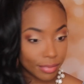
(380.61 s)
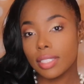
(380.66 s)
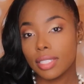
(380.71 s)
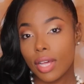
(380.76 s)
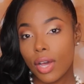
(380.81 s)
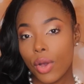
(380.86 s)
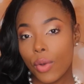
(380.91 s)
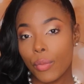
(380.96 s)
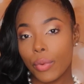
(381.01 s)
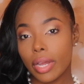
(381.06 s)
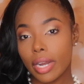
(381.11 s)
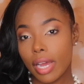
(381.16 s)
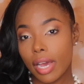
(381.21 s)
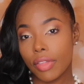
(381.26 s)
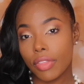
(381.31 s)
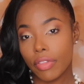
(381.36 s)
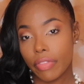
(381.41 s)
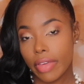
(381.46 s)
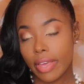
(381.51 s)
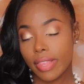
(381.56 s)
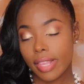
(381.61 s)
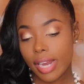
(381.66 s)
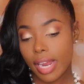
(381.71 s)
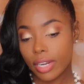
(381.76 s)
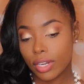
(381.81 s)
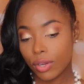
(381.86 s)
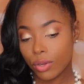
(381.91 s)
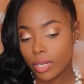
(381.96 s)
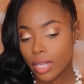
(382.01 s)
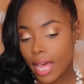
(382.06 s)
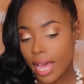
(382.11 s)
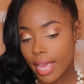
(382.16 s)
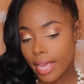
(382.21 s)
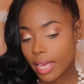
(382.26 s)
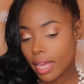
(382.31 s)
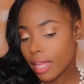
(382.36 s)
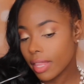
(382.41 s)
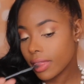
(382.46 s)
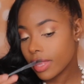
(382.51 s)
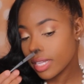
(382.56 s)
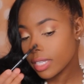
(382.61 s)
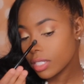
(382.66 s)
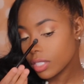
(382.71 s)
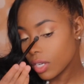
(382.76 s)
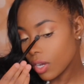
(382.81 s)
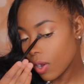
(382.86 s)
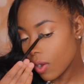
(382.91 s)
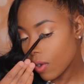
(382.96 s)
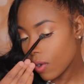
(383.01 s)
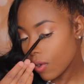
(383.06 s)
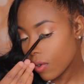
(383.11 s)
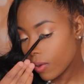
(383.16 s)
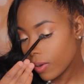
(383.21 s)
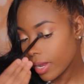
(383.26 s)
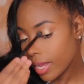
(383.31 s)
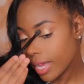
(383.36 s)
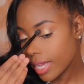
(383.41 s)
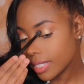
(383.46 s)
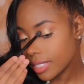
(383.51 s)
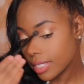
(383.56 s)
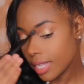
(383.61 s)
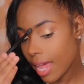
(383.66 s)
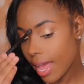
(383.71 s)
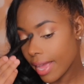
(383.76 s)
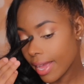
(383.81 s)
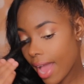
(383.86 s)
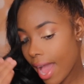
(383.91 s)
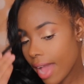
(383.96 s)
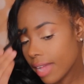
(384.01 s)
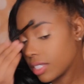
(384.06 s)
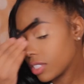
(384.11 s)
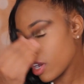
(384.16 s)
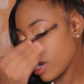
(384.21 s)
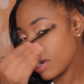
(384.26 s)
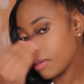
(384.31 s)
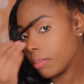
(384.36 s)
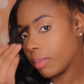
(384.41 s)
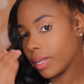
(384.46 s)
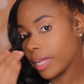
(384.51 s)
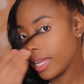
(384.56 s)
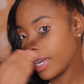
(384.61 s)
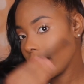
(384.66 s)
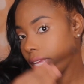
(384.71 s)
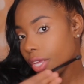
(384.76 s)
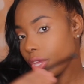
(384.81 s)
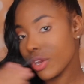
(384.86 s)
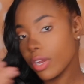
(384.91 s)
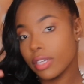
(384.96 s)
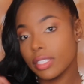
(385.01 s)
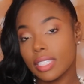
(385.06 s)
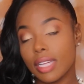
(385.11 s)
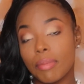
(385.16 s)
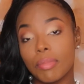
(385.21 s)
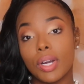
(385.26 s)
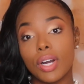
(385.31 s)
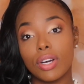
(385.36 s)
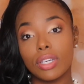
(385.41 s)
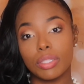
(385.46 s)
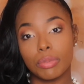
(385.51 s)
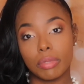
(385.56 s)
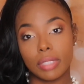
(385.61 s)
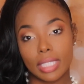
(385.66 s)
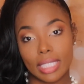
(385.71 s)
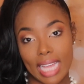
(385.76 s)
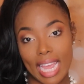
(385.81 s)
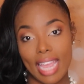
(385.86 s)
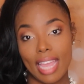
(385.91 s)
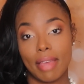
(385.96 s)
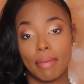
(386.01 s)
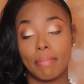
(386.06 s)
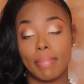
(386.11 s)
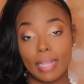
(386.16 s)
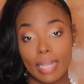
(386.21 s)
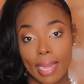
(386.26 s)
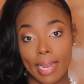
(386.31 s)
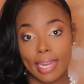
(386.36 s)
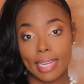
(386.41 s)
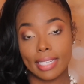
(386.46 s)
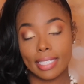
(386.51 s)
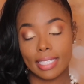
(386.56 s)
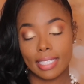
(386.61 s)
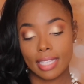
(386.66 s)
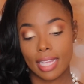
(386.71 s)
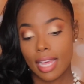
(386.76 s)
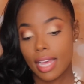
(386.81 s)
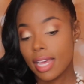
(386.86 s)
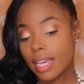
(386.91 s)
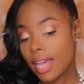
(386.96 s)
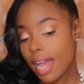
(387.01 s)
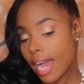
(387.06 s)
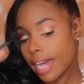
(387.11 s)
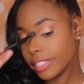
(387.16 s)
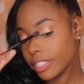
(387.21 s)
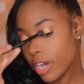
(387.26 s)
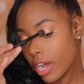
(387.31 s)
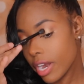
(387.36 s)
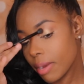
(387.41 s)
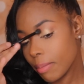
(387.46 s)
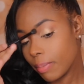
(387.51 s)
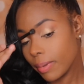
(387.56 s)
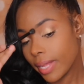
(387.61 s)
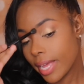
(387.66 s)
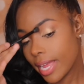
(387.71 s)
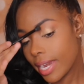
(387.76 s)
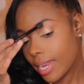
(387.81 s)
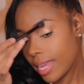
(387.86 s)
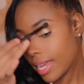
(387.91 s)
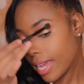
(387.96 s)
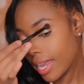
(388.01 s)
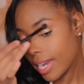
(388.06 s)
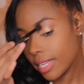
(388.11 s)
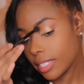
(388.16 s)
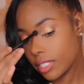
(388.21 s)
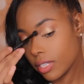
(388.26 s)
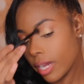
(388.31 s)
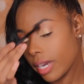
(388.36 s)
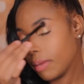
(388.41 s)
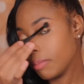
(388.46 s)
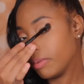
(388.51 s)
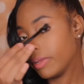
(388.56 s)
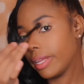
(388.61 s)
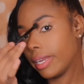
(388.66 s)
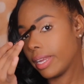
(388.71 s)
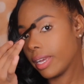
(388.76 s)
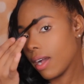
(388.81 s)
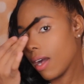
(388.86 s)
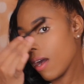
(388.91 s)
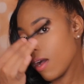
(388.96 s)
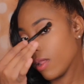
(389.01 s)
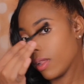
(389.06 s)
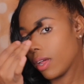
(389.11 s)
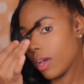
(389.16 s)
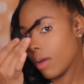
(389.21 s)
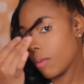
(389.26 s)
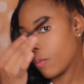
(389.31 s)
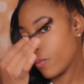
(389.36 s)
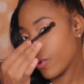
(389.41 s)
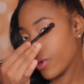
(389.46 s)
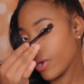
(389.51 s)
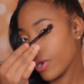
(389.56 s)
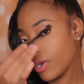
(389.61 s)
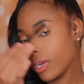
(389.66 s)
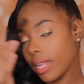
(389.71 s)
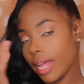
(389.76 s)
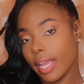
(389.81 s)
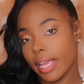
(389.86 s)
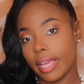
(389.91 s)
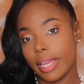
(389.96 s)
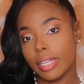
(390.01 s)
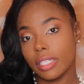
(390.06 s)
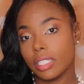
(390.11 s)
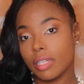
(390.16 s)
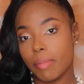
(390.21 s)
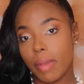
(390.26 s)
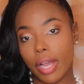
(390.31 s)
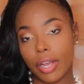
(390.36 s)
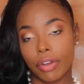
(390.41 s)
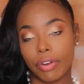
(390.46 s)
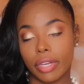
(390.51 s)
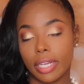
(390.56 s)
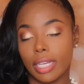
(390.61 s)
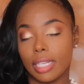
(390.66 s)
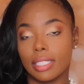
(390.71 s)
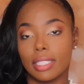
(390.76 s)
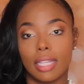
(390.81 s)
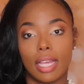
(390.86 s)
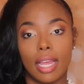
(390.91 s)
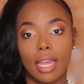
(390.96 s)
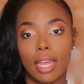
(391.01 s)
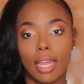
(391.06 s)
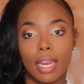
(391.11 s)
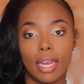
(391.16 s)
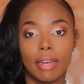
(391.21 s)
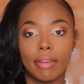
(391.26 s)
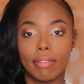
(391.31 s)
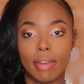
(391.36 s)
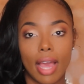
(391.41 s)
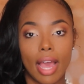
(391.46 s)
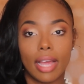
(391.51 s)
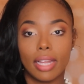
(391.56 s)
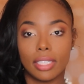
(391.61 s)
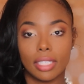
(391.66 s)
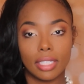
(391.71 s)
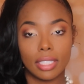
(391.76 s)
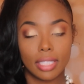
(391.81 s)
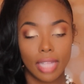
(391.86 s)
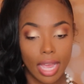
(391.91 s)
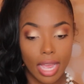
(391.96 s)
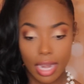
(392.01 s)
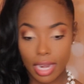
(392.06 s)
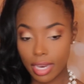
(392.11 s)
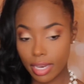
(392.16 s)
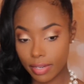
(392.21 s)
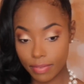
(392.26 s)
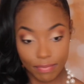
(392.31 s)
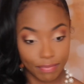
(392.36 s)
So one other thing that I don't like, this gold is like, I started blending, you know, some golds will stay in place. I started blending and it started blending all upward, like into my crease, and I just hate it.